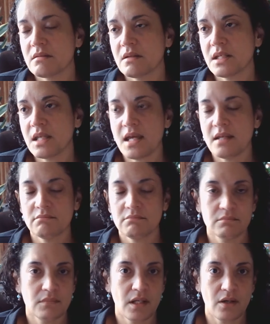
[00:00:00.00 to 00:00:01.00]

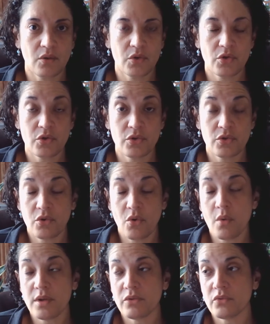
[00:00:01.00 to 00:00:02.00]
again, you know, you're
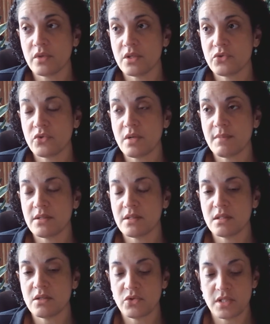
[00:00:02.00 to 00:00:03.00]
going through these treatments
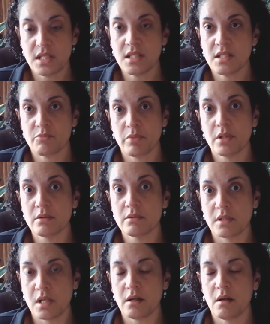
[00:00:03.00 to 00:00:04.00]
and you see these
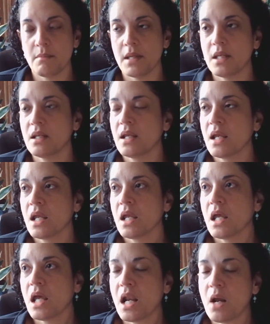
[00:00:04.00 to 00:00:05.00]
bills that come in,
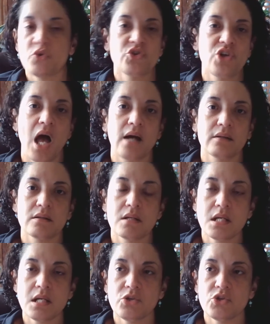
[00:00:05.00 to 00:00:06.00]
and I was shocked.
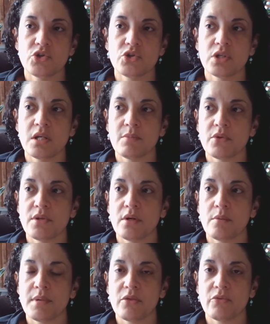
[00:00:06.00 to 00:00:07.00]
Each
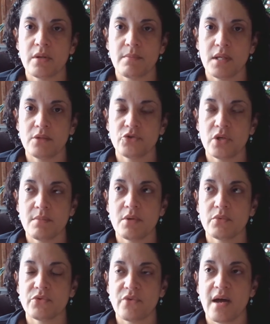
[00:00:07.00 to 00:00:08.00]
chemotherapy treatment
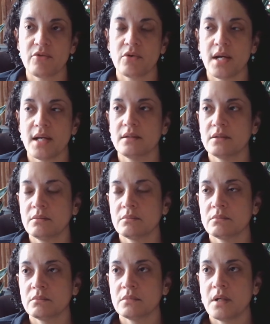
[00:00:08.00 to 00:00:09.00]
was
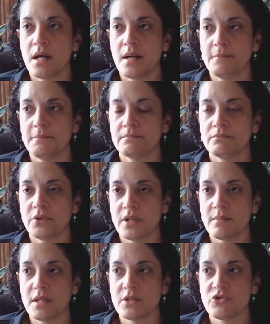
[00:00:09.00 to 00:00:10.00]
$5,000,
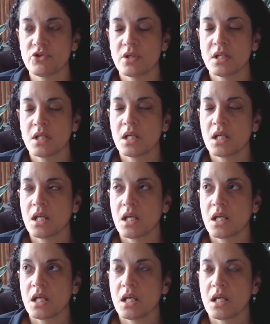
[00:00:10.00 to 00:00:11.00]
pretty much.
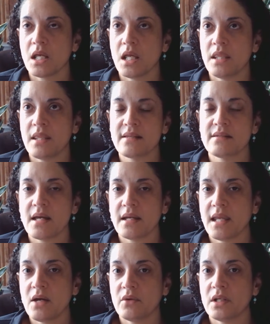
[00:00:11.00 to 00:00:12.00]
And that's not
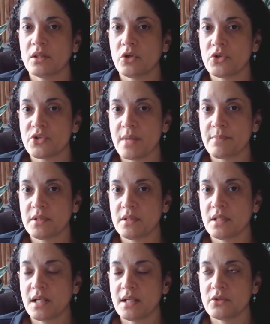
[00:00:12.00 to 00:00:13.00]
counting the
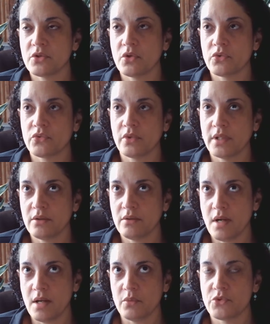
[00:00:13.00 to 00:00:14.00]
Herceptin that I had to go through later
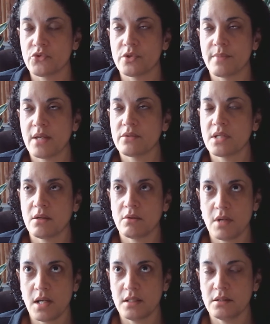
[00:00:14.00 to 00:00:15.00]
on, which was about
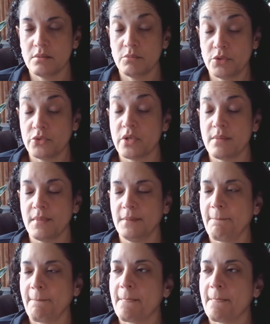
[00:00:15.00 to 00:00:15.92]
$10,000 per treatment.